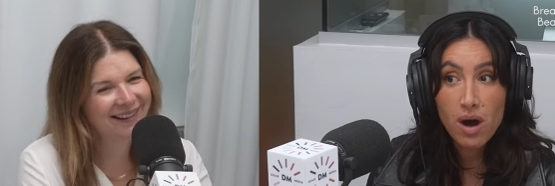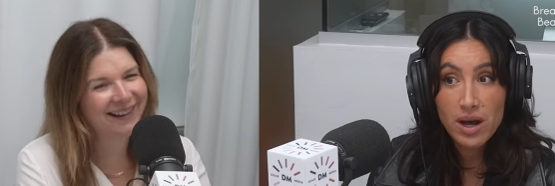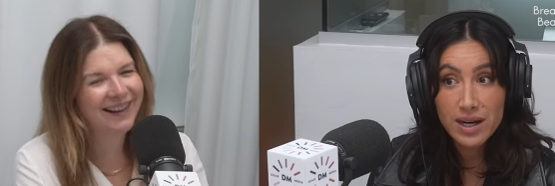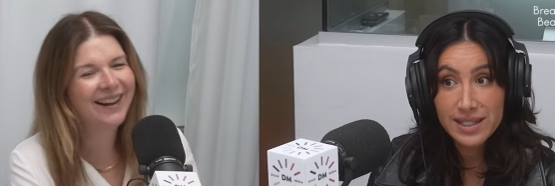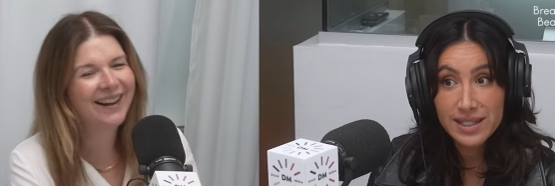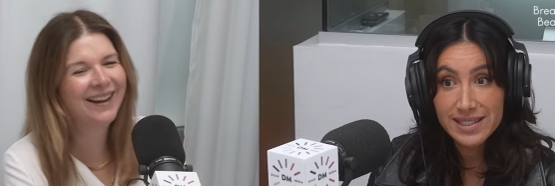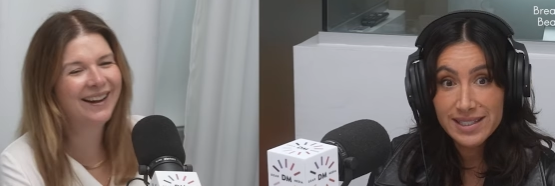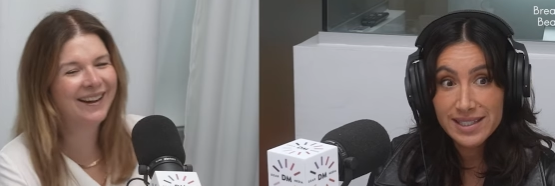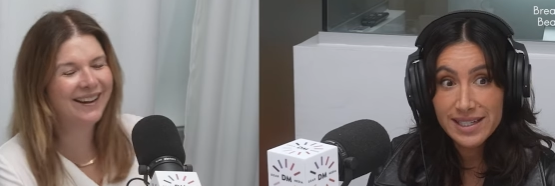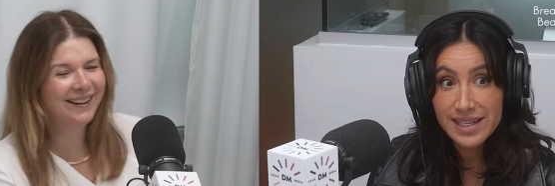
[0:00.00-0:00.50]

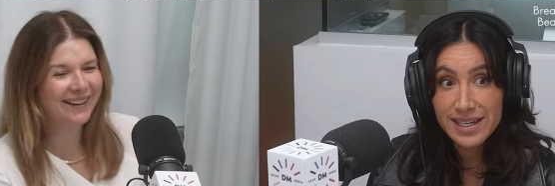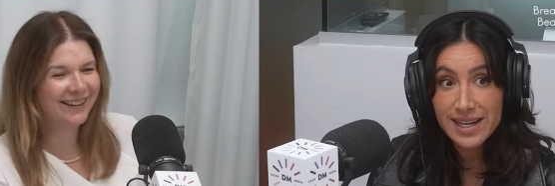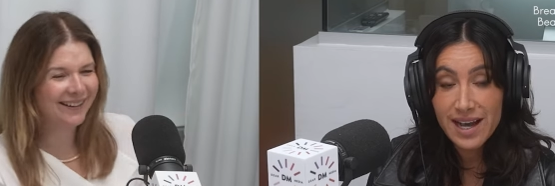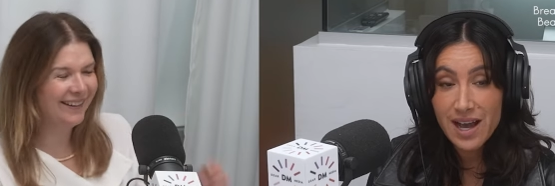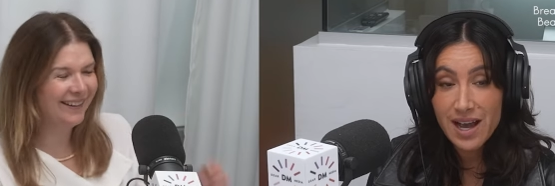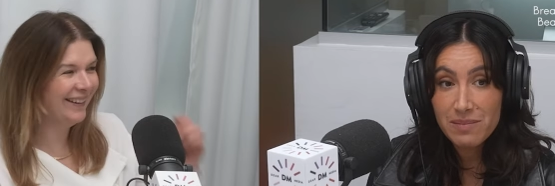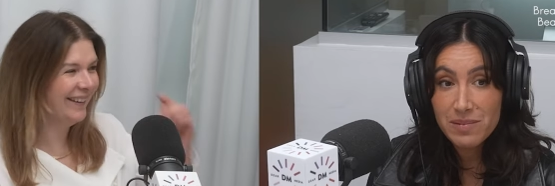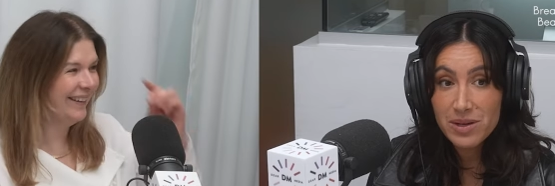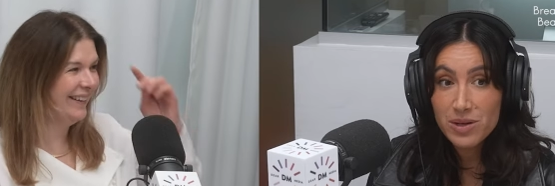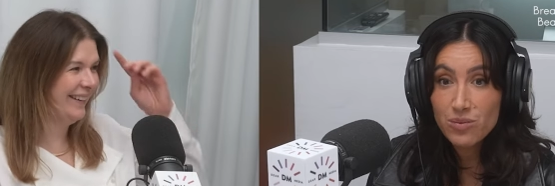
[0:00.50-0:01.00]
Speaker 1: honestly,
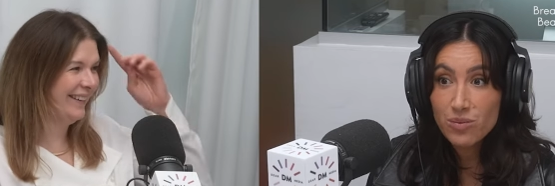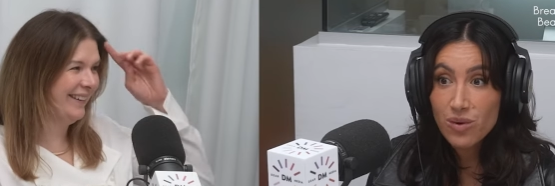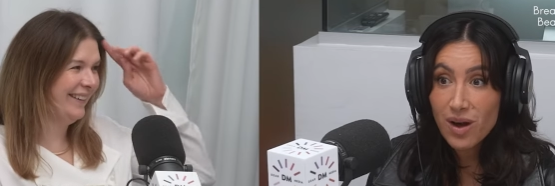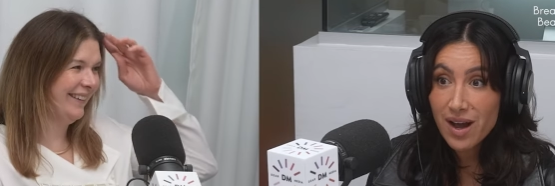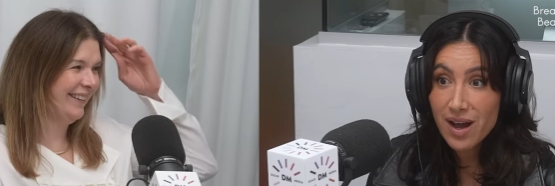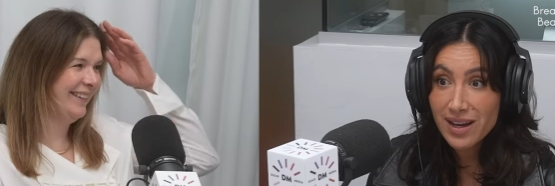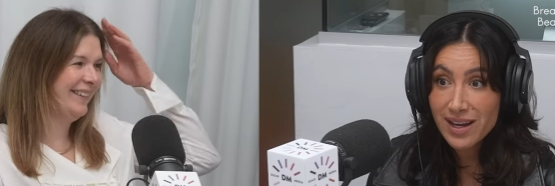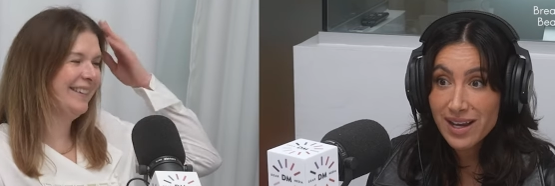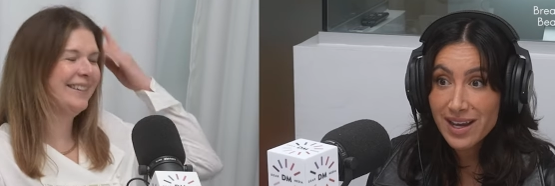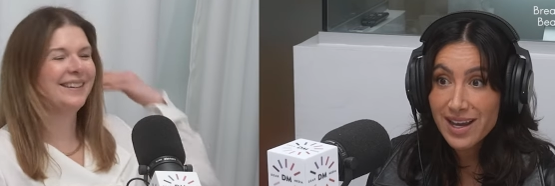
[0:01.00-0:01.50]
I've been
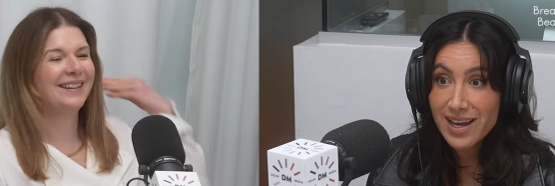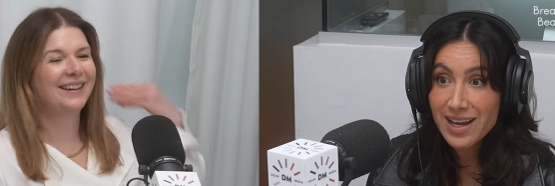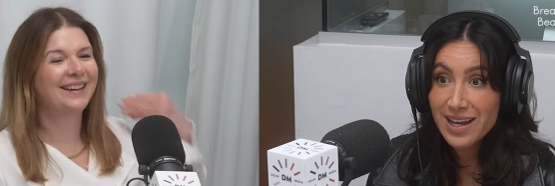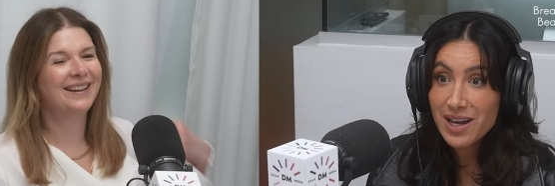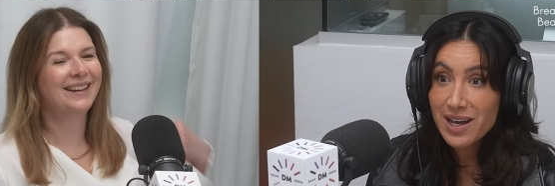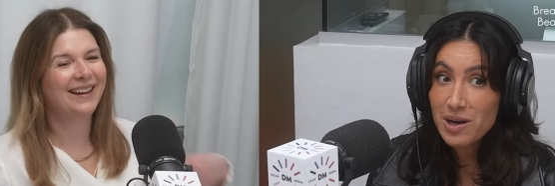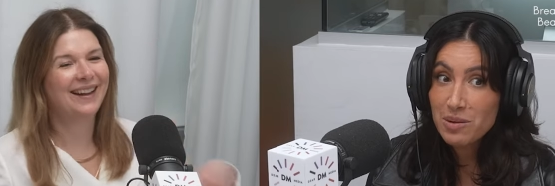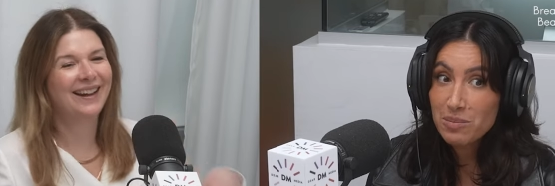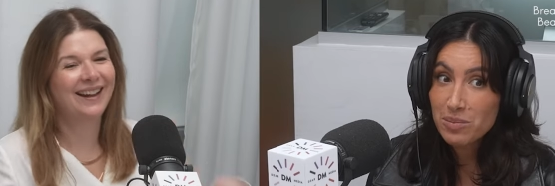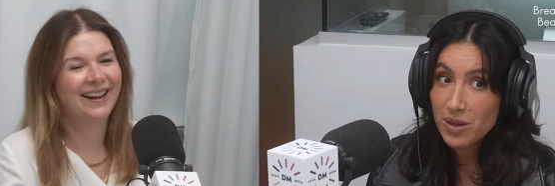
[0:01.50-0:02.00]

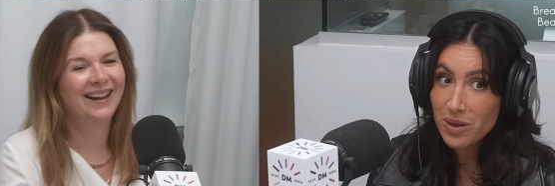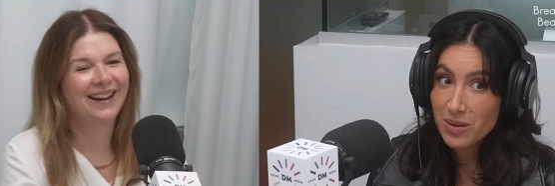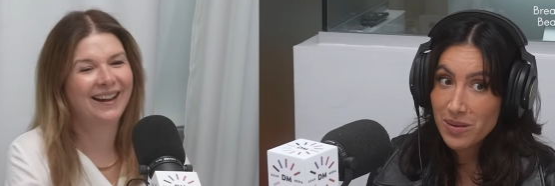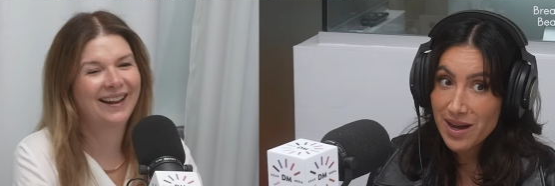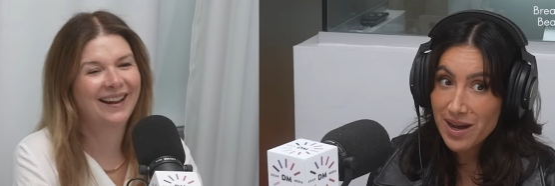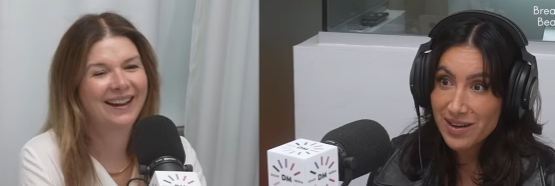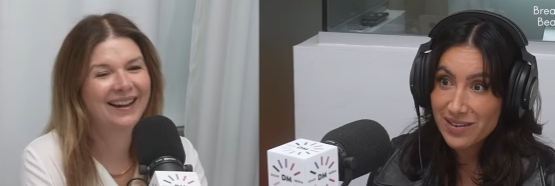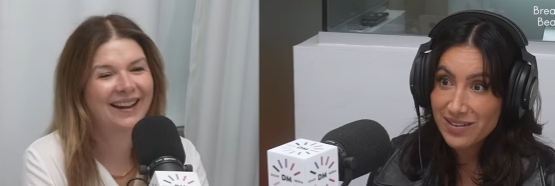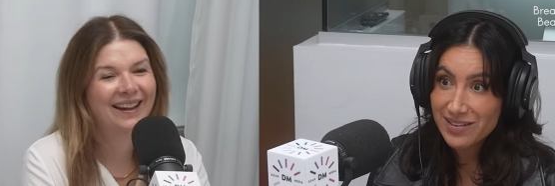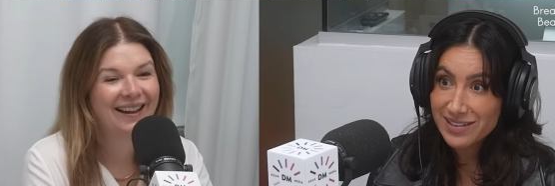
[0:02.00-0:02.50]
rocking a
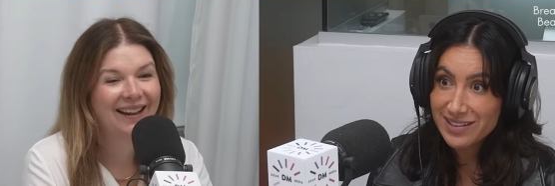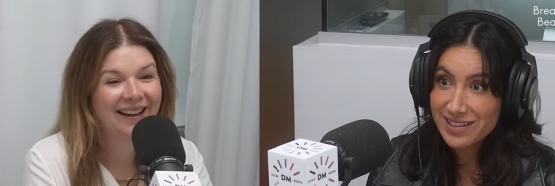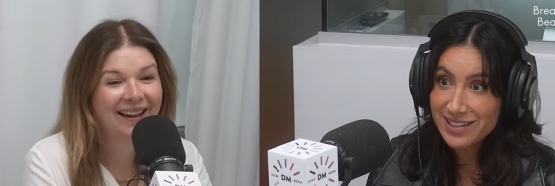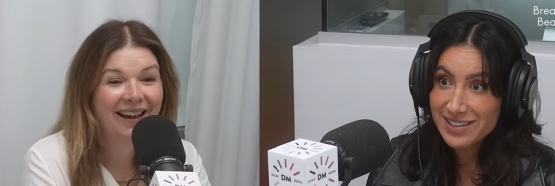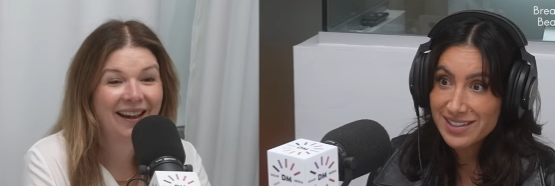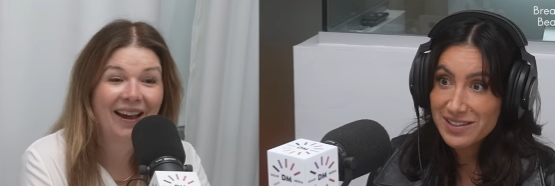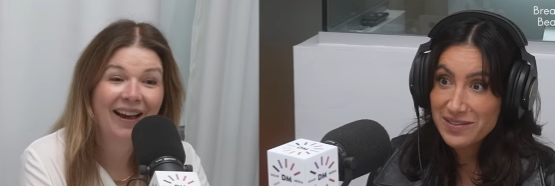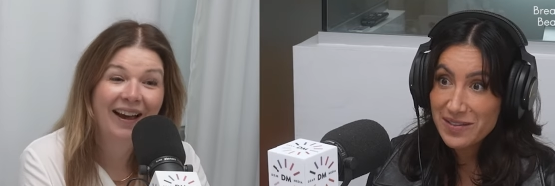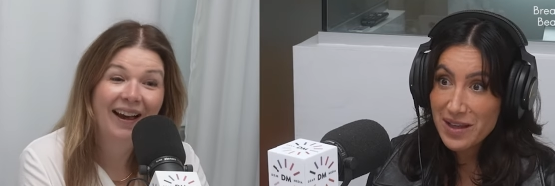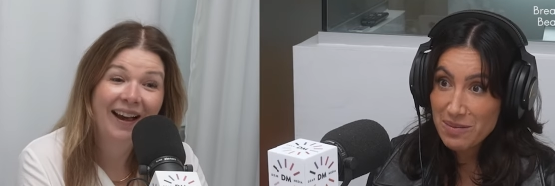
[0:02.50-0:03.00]
blowout
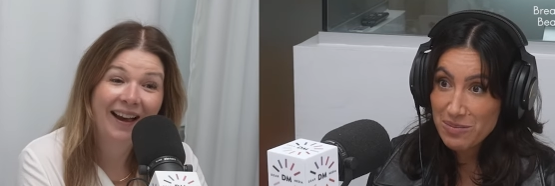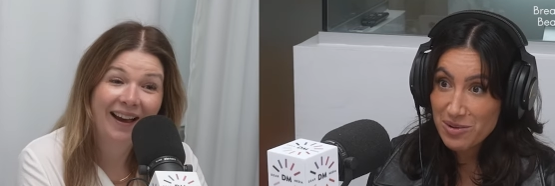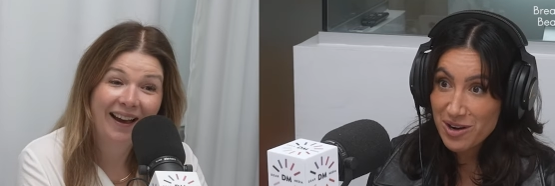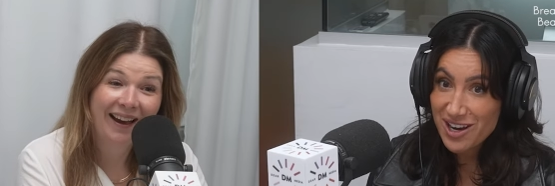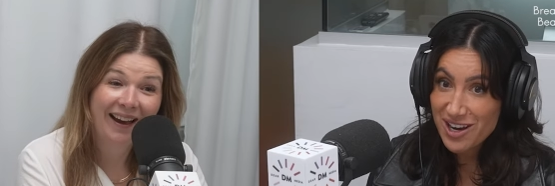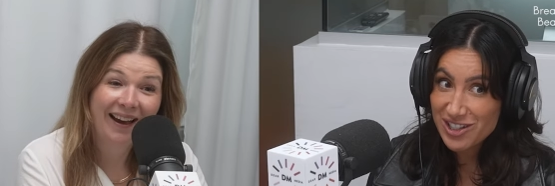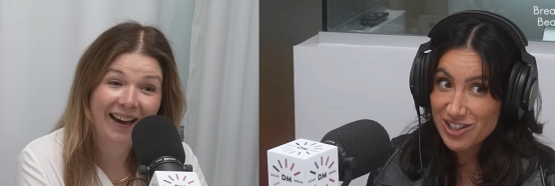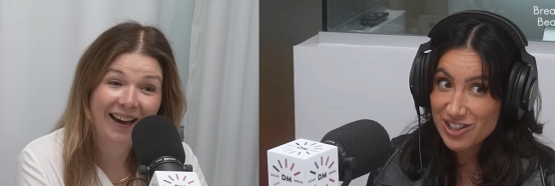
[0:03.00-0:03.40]
because of that brush.